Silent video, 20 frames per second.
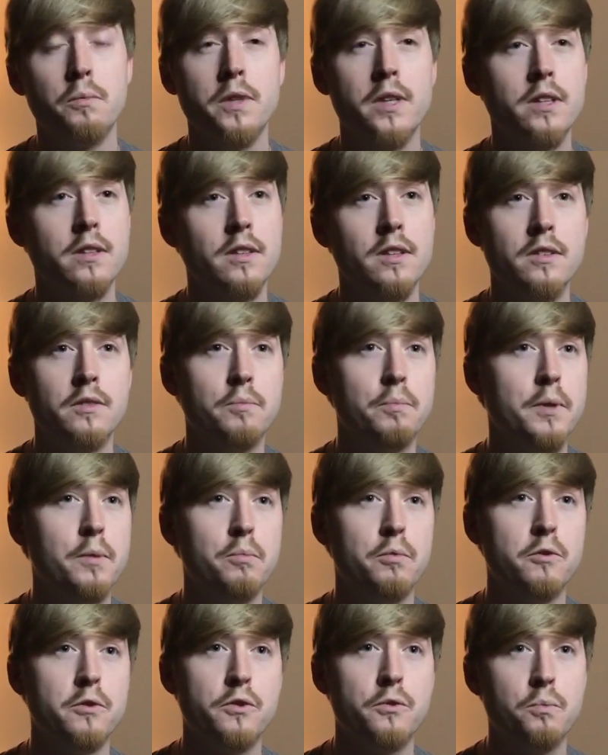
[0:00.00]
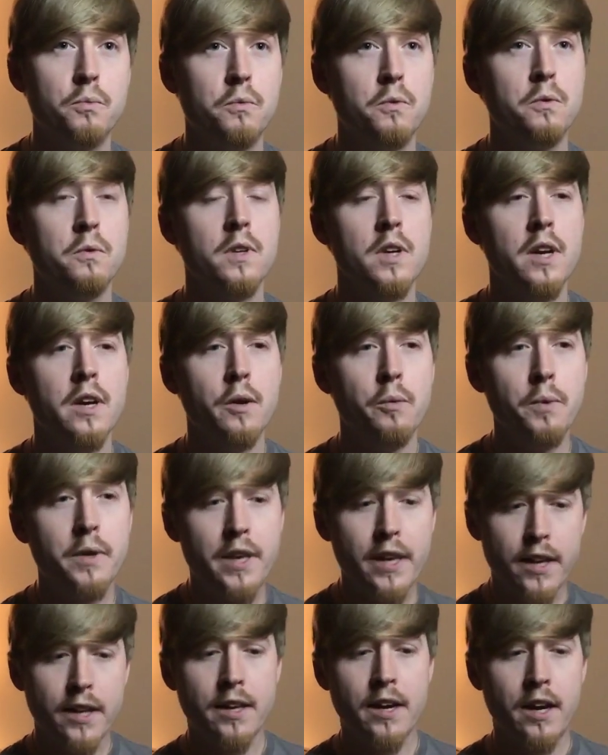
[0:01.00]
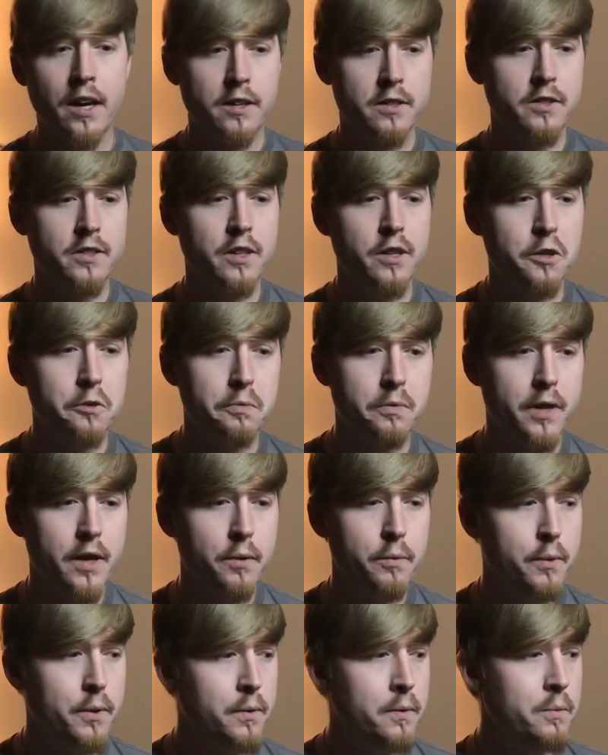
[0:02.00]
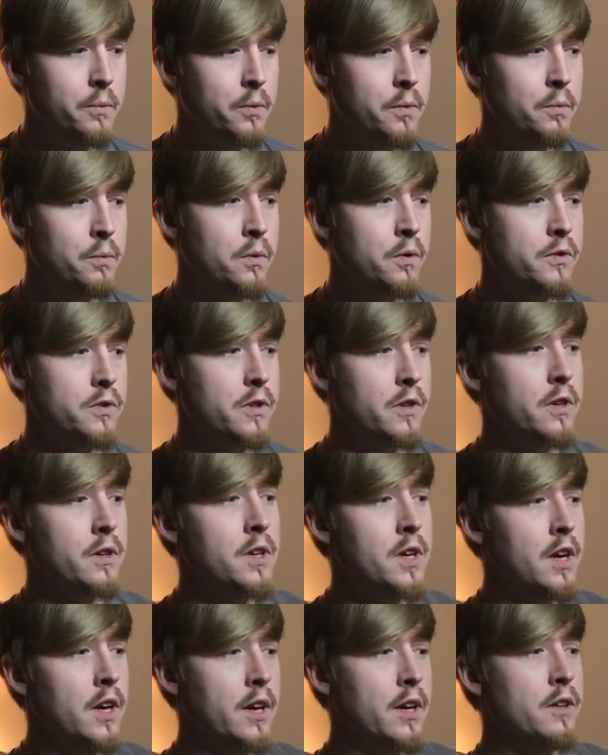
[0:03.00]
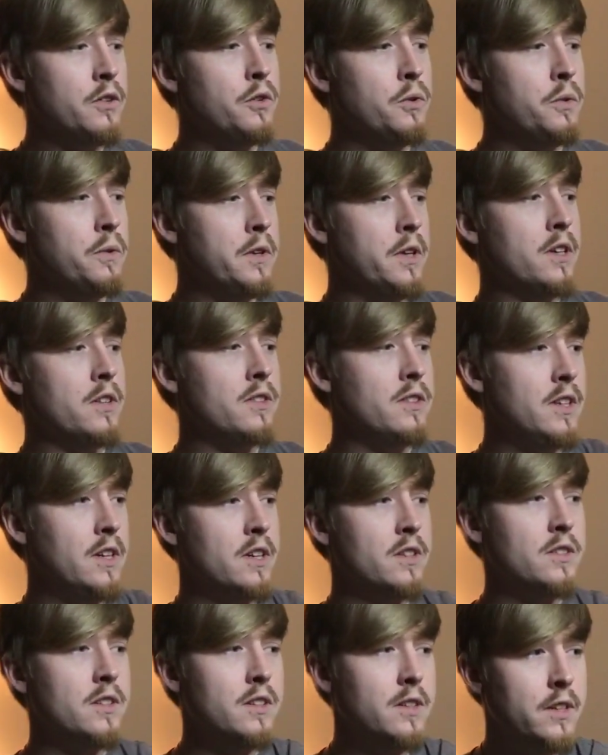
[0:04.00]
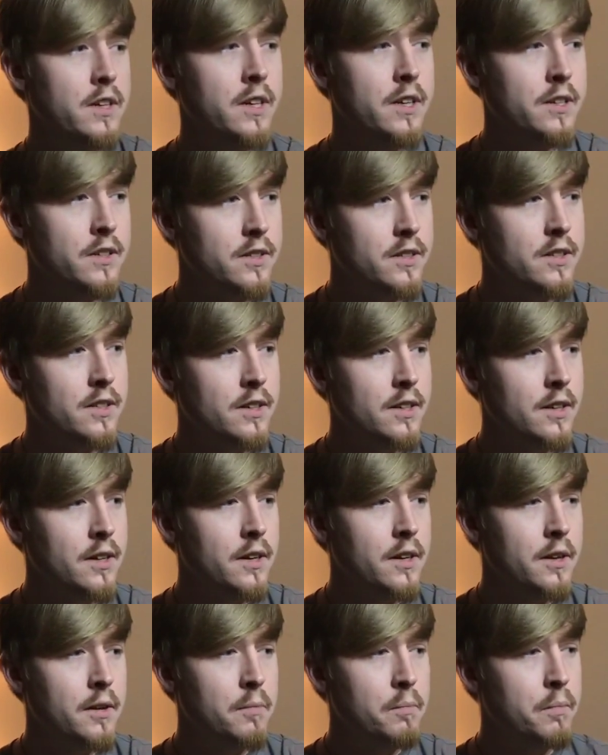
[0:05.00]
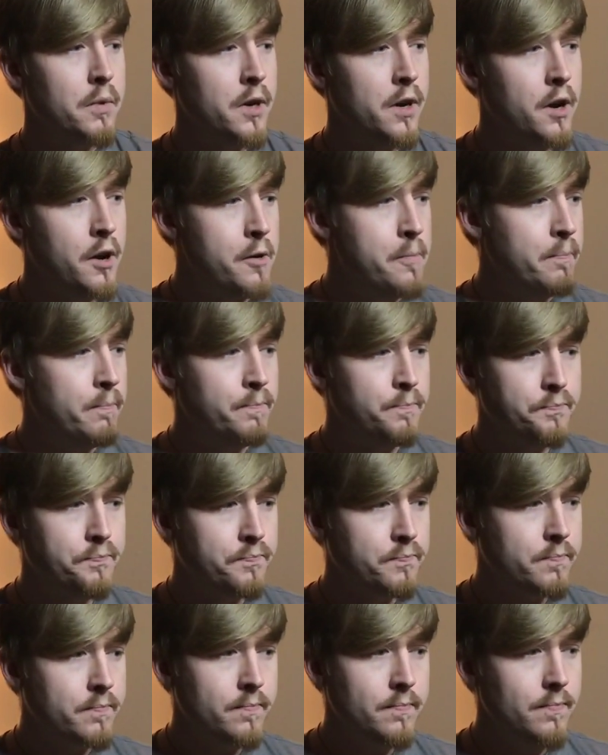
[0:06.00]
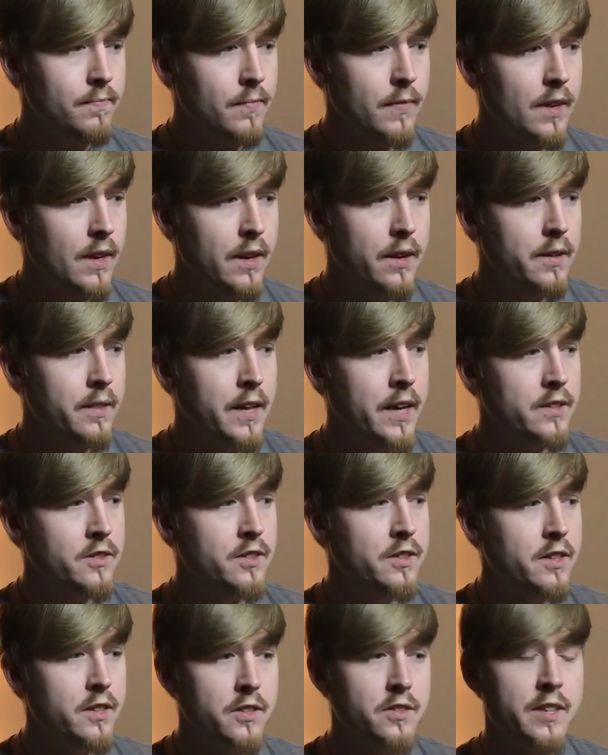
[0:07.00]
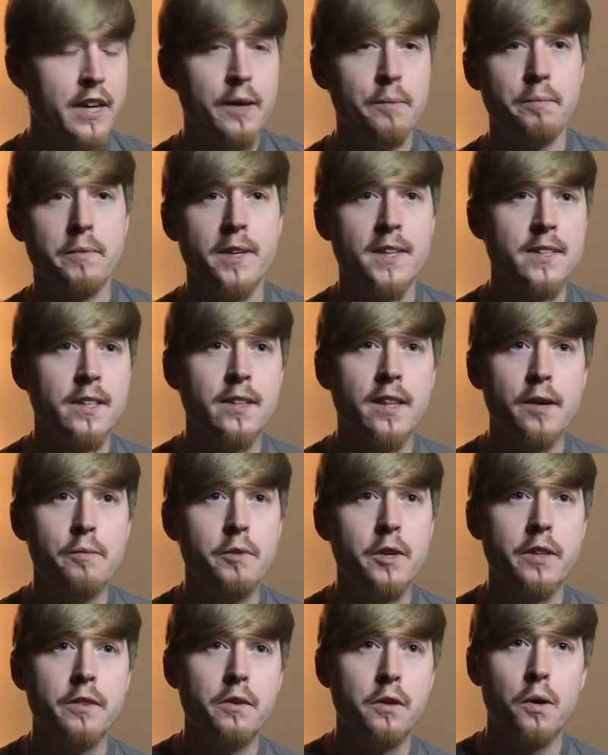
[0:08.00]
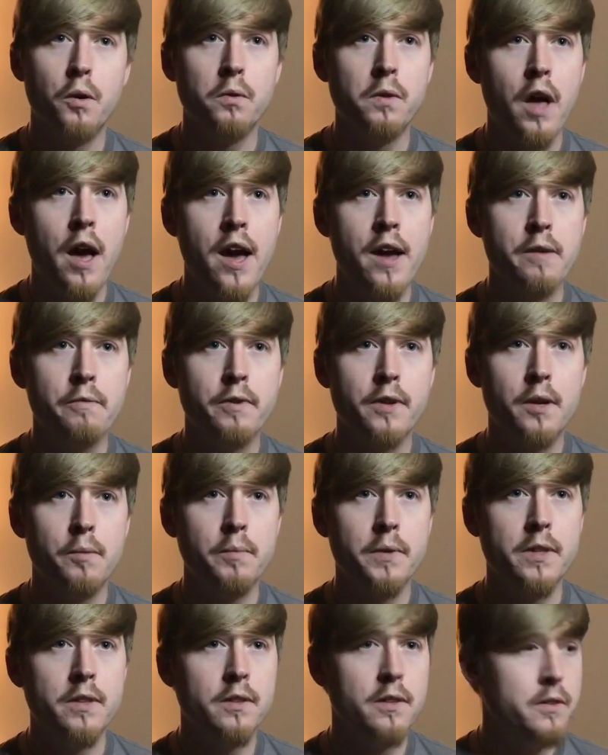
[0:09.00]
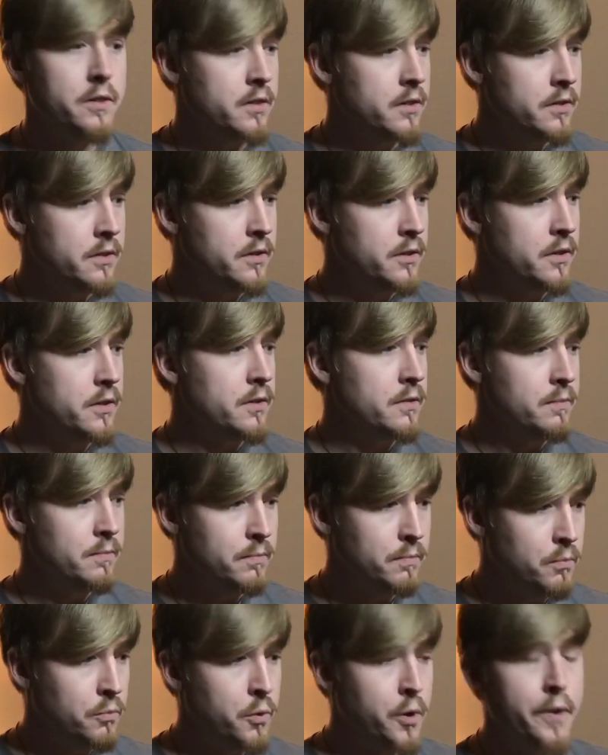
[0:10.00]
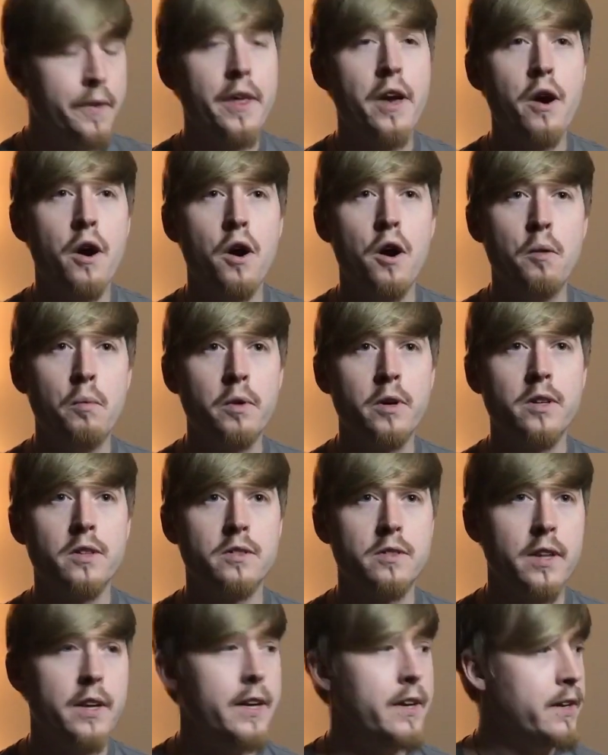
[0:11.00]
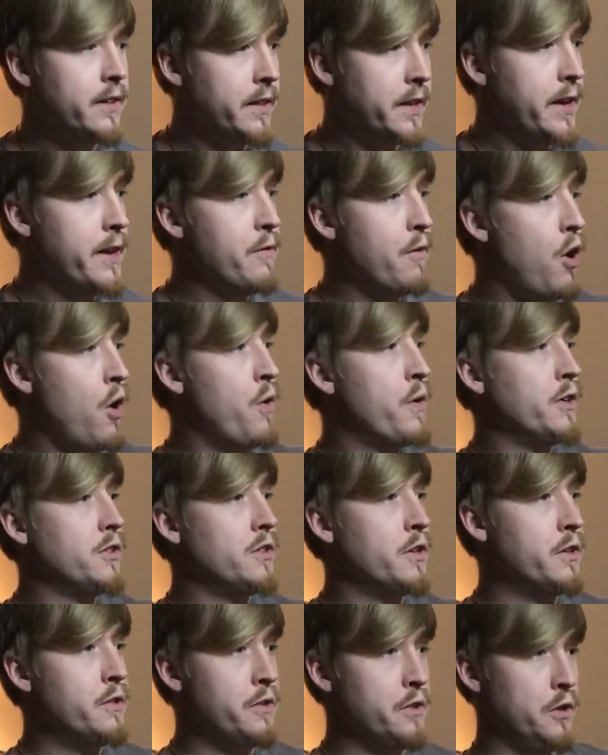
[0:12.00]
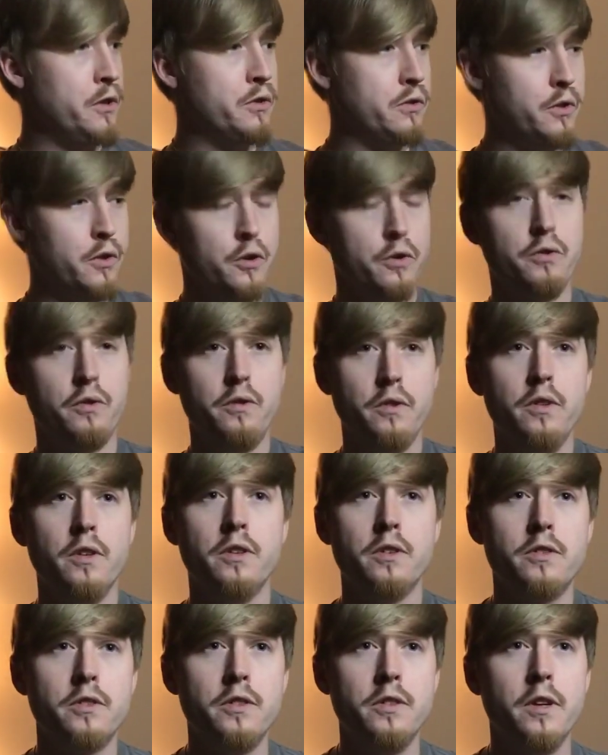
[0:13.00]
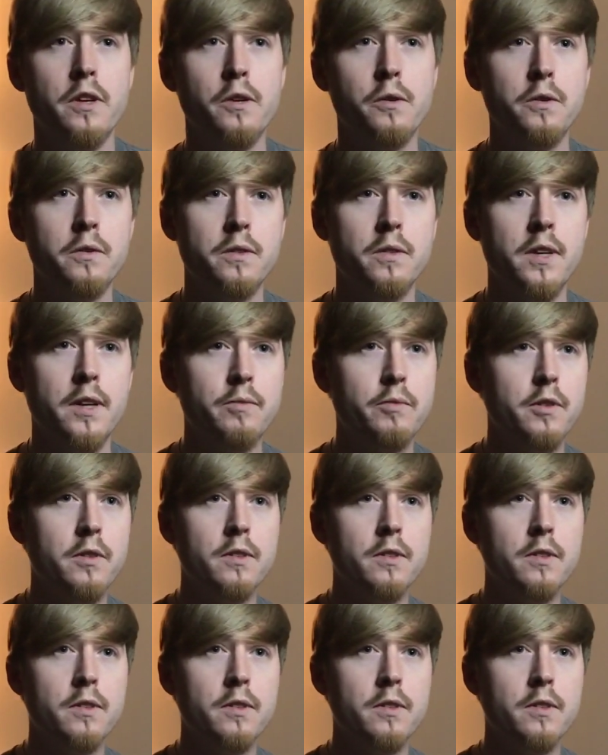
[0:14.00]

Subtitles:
with. Is people just we can't get out of self. Like, we want to do this, and this, but that's the same thing that they've done their whole life. And I mean, they're where they are because they've always done this, and this. You know, you have to.